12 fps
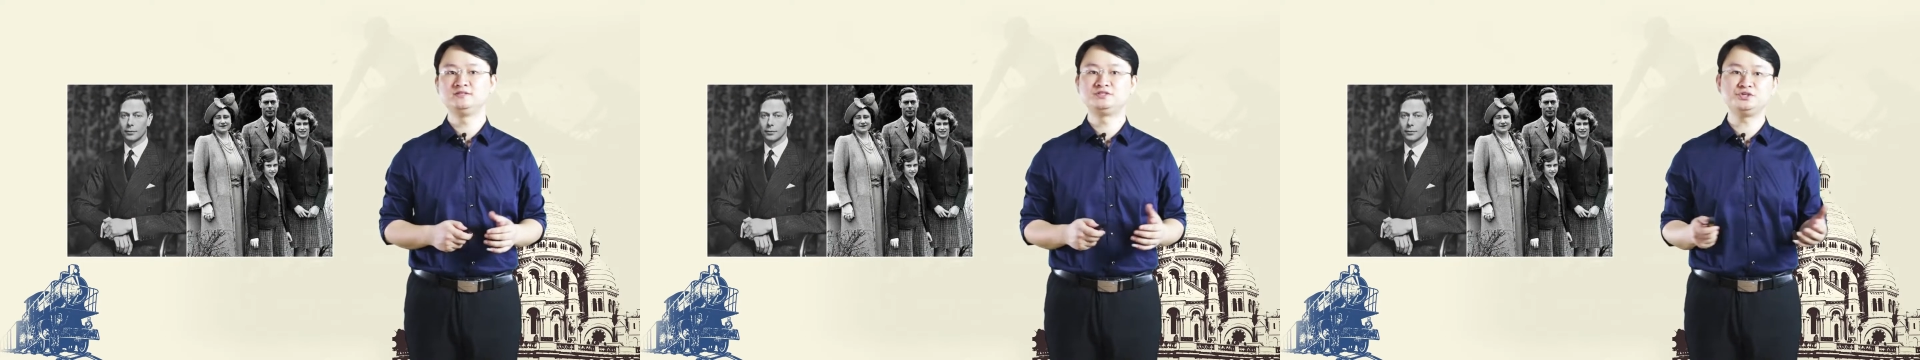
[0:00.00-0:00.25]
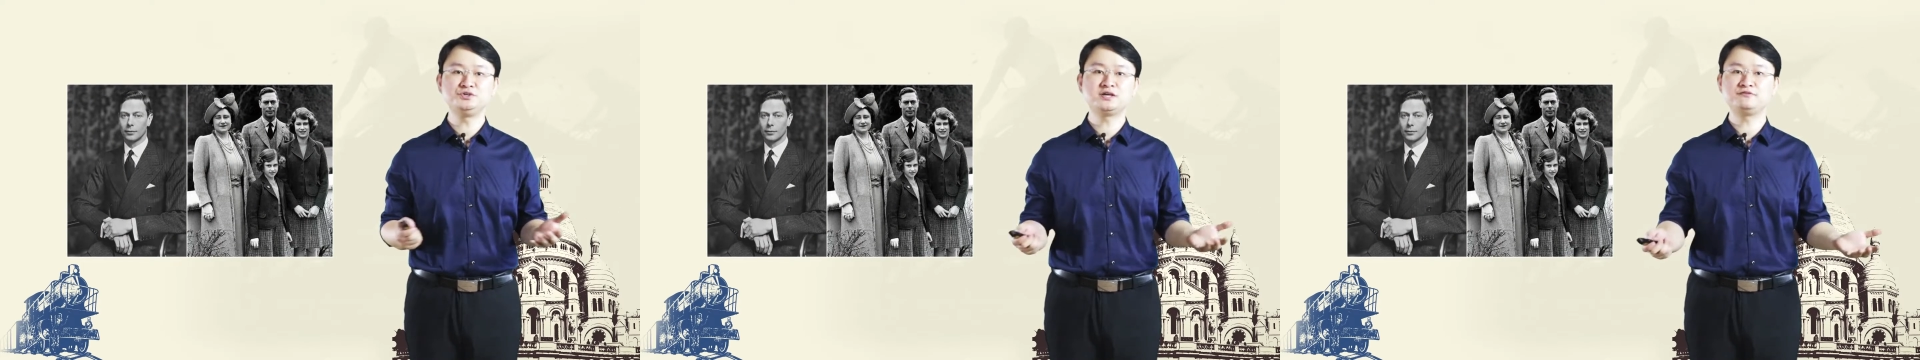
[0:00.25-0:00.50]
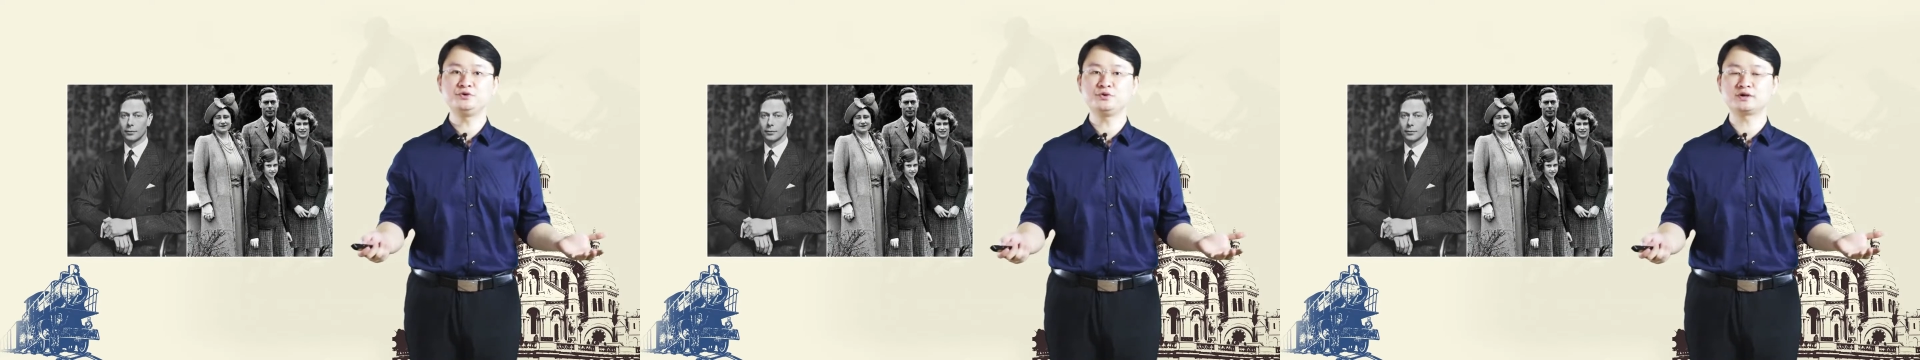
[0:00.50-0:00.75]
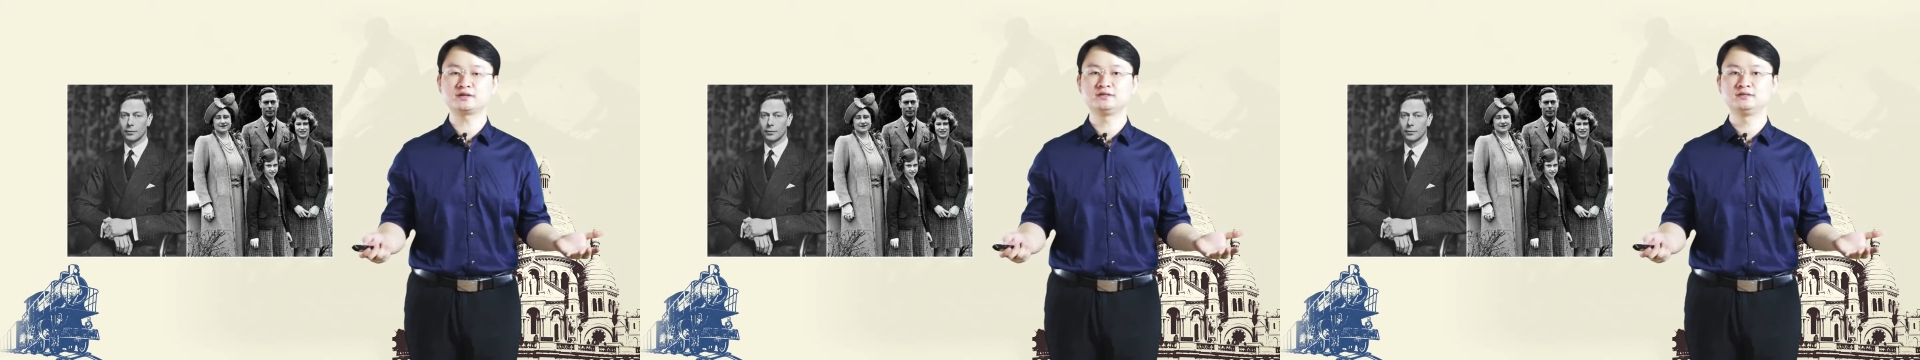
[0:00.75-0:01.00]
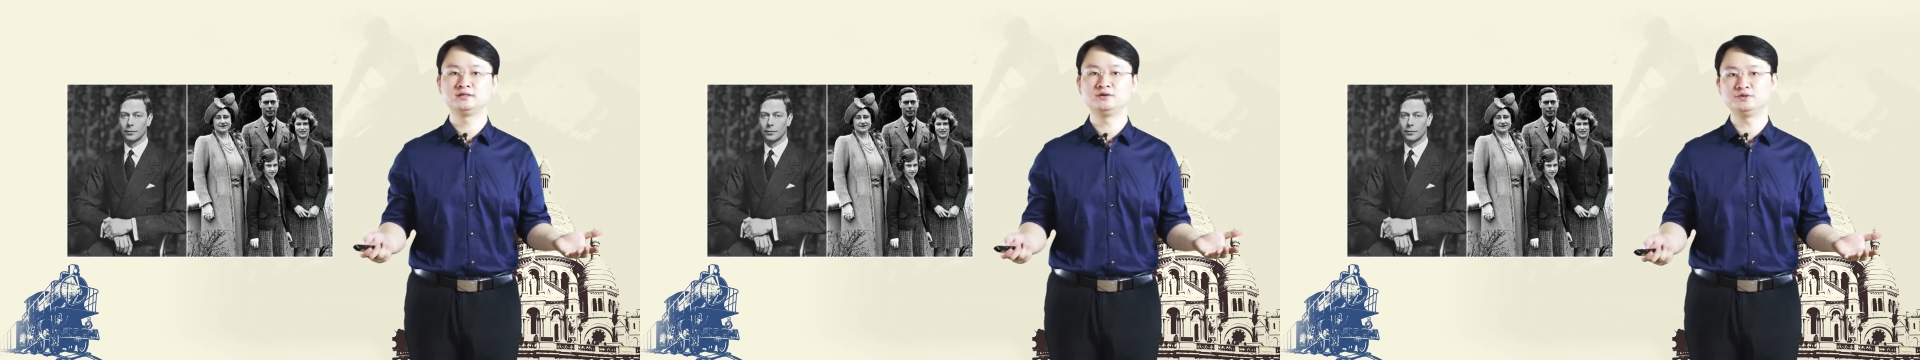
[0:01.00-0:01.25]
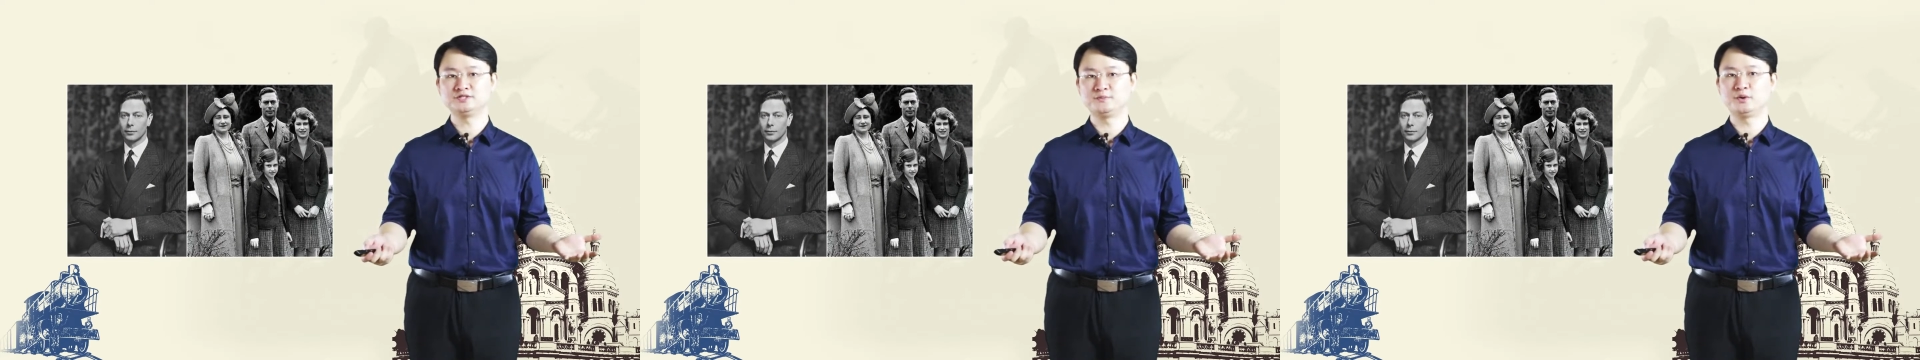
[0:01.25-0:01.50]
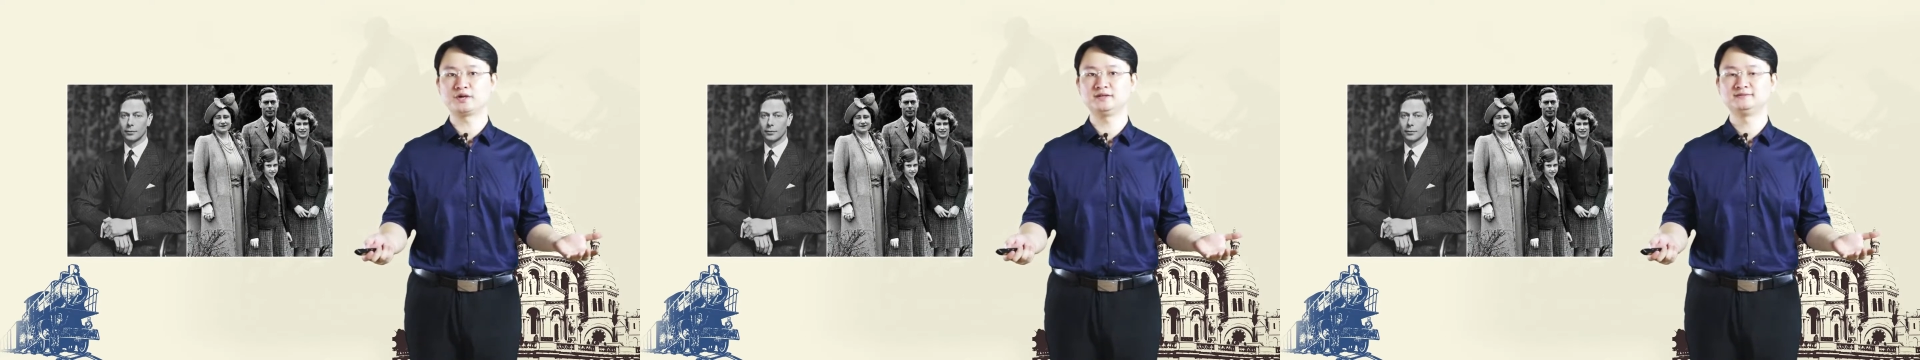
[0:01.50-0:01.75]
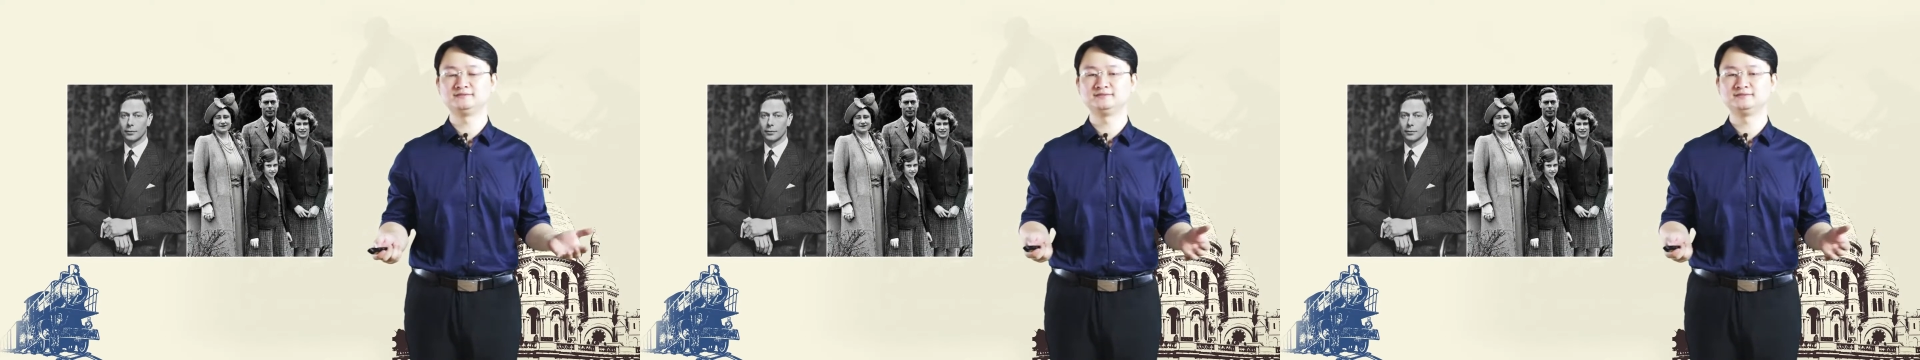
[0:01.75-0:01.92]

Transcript: Duke of York, was born,